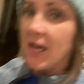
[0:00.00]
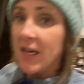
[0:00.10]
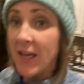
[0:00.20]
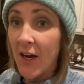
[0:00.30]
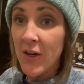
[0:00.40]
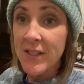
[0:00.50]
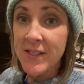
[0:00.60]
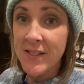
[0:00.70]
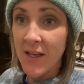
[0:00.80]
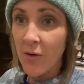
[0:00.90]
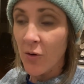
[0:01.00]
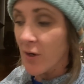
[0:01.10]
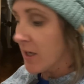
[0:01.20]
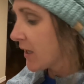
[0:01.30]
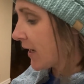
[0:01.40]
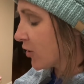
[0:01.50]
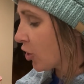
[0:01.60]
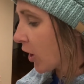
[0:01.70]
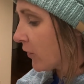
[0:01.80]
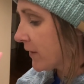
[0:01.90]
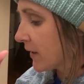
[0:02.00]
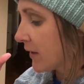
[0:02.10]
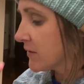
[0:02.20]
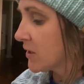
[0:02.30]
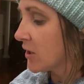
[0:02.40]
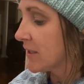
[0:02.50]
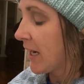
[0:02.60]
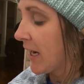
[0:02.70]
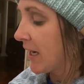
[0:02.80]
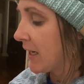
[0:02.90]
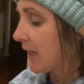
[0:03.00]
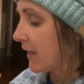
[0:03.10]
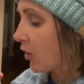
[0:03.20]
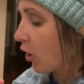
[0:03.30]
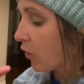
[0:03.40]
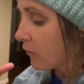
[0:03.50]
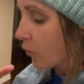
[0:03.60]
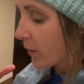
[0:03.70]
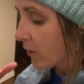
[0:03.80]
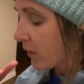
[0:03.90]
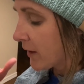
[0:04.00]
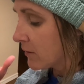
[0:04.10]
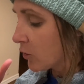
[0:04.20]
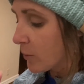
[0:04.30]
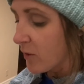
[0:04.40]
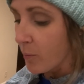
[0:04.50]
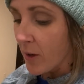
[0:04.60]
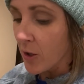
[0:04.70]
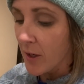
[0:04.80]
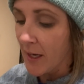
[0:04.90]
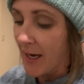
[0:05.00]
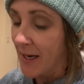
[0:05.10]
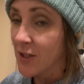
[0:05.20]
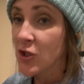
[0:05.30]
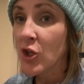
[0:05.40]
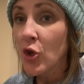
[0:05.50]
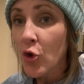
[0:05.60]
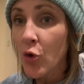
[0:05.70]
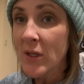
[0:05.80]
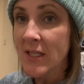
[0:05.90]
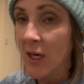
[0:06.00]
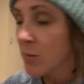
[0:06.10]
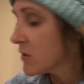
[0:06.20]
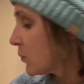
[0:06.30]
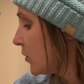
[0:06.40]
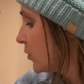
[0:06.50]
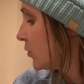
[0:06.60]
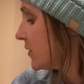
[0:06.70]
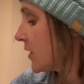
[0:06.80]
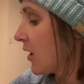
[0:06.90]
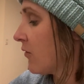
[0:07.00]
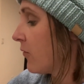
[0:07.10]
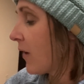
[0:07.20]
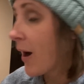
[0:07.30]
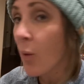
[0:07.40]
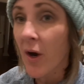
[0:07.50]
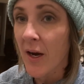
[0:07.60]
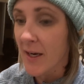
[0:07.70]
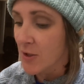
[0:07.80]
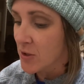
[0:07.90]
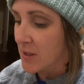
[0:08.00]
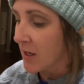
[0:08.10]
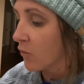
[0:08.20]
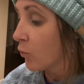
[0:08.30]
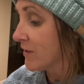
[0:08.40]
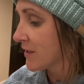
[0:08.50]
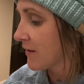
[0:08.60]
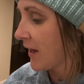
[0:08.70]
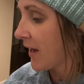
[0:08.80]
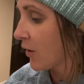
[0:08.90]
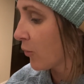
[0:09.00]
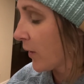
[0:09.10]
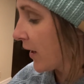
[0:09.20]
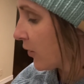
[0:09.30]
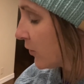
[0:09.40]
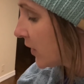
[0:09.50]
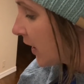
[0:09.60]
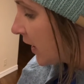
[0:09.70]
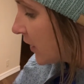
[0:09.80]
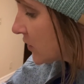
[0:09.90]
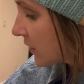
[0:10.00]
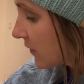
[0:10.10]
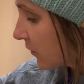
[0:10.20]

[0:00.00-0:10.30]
carrots, celery, and garlic that I've sauteed in olive oil and a little bit of butter. And I added two tablespoons of flour and I just kind of whisked that around so that the